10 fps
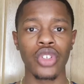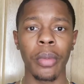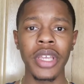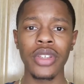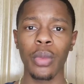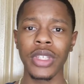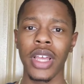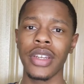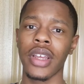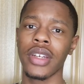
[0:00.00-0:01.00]
So basically what
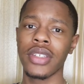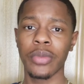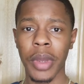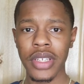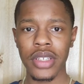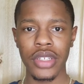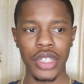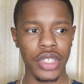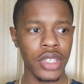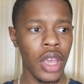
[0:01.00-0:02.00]
that does is basically
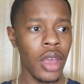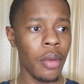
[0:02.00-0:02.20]
just